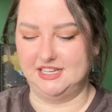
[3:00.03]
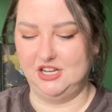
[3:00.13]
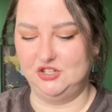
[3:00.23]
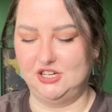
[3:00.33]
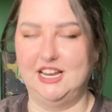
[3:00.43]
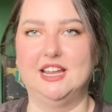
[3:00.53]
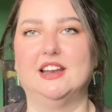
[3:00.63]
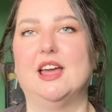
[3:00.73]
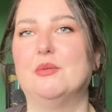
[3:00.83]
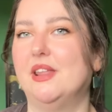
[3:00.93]
and usually,
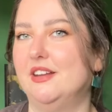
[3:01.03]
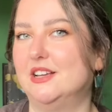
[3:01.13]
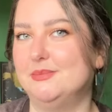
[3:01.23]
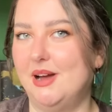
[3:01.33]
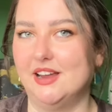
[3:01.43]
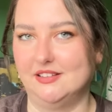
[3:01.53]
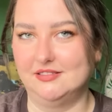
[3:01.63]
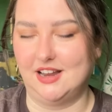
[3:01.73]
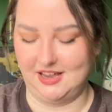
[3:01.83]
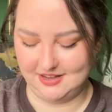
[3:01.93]
like, when, because my,
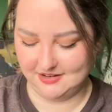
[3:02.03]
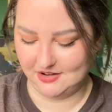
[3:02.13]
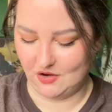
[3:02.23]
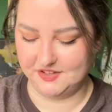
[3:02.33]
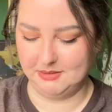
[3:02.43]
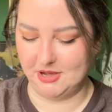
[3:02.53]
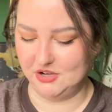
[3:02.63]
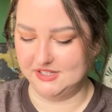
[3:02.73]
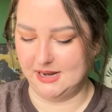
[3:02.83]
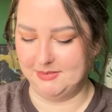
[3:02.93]
like, obviously my
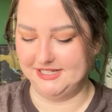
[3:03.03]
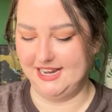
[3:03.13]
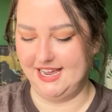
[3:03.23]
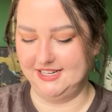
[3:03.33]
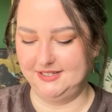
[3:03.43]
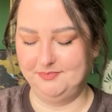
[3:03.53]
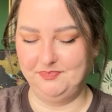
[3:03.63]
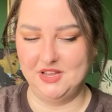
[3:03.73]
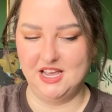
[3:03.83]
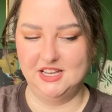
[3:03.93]
username is Lid,
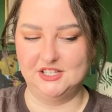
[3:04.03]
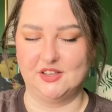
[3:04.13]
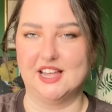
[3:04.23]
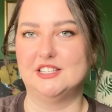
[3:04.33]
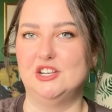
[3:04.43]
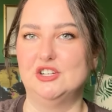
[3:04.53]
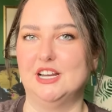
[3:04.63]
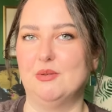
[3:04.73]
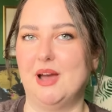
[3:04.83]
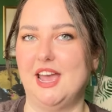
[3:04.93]
so that's
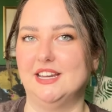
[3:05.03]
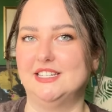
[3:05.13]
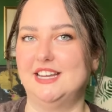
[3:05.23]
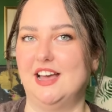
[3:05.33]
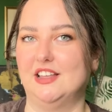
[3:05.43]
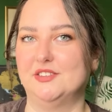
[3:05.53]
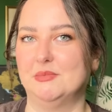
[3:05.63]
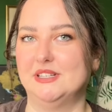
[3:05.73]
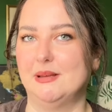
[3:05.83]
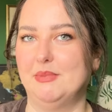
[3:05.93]
usually a way to tell if
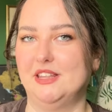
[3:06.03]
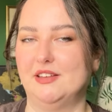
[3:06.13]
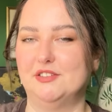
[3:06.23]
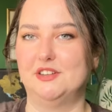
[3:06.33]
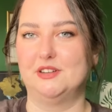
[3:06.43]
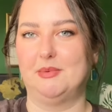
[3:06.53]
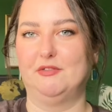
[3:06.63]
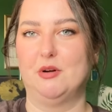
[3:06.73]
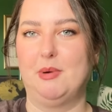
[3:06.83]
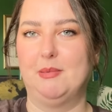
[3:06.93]
someone sent me something
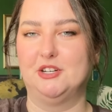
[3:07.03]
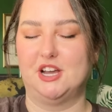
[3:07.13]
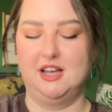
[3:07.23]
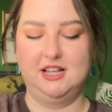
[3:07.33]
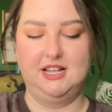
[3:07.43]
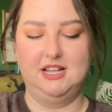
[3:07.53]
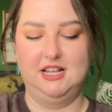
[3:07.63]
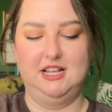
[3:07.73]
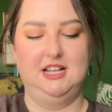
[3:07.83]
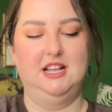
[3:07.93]
from a publisher.
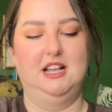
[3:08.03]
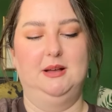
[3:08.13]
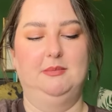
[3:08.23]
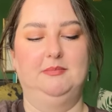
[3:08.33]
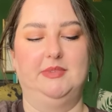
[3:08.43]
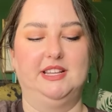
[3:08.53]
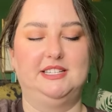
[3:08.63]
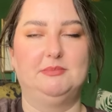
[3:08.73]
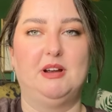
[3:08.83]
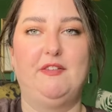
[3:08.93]
But
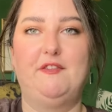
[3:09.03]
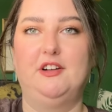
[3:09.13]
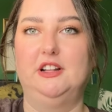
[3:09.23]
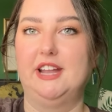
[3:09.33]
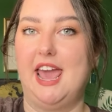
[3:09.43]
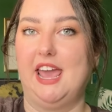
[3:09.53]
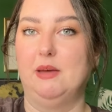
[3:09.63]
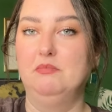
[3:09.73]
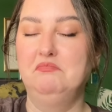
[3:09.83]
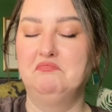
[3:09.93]
this is my full
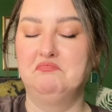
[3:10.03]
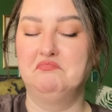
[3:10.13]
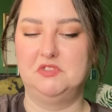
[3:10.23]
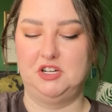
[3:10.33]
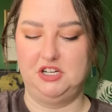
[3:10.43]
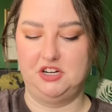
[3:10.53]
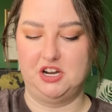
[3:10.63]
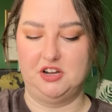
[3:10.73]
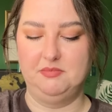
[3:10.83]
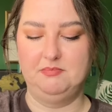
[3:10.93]
name. I don't
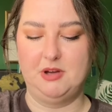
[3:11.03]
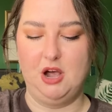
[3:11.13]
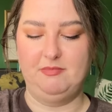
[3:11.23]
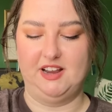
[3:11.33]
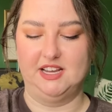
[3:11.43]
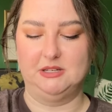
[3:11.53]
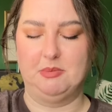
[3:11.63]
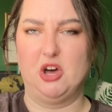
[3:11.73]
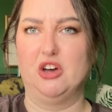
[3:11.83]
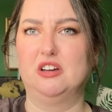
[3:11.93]
know. Probably it is a
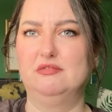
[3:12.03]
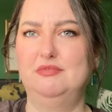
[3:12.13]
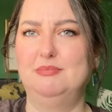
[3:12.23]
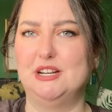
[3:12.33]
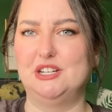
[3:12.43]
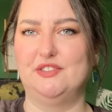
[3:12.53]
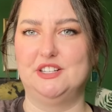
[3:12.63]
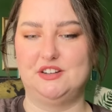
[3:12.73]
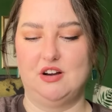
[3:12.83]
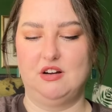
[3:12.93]
book. Imagine if
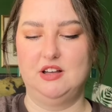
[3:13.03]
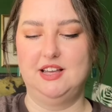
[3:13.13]
it's not.